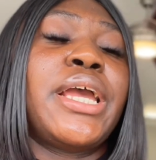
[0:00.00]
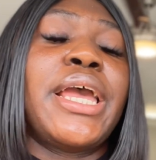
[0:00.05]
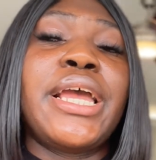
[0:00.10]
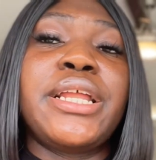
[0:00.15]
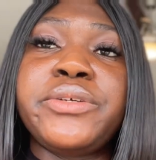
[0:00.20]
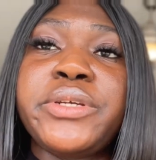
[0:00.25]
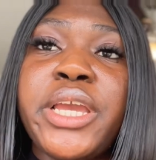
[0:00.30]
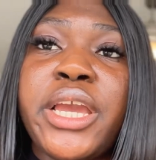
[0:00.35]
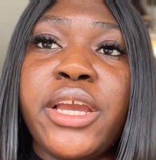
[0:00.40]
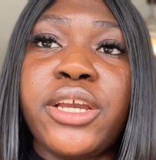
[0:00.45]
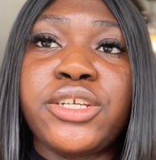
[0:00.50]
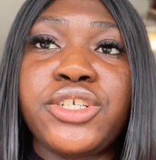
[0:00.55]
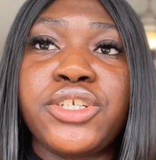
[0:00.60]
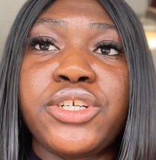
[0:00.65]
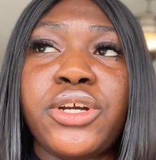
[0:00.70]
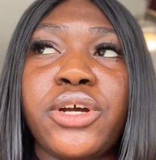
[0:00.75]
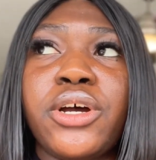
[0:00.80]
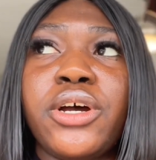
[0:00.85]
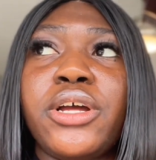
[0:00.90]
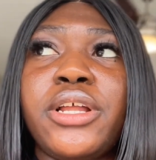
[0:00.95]

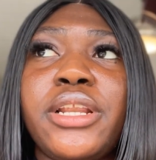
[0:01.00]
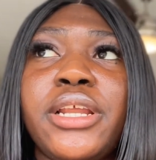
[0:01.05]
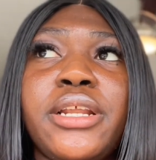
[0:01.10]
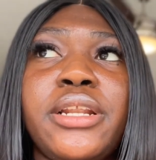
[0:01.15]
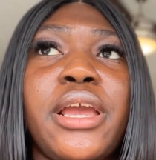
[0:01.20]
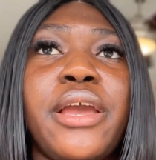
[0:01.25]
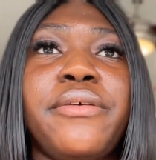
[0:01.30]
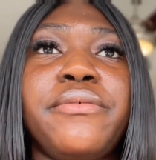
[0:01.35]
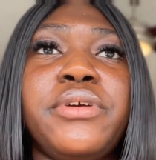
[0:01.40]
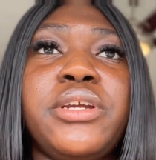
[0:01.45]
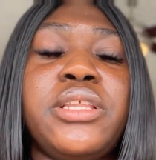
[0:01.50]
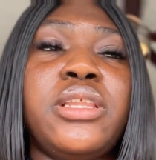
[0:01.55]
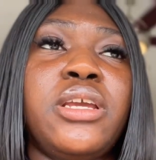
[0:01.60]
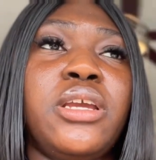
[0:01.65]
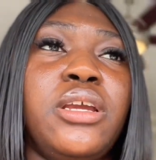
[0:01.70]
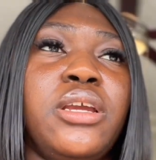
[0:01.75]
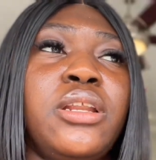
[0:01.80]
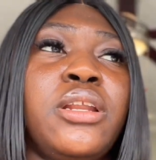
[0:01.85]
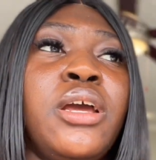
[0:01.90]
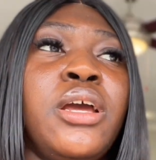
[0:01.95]
education and
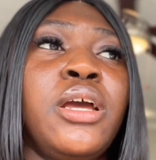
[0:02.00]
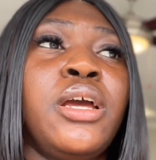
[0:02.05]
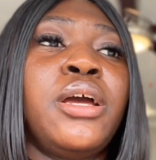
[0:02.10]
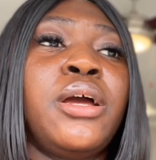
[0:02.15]
everything.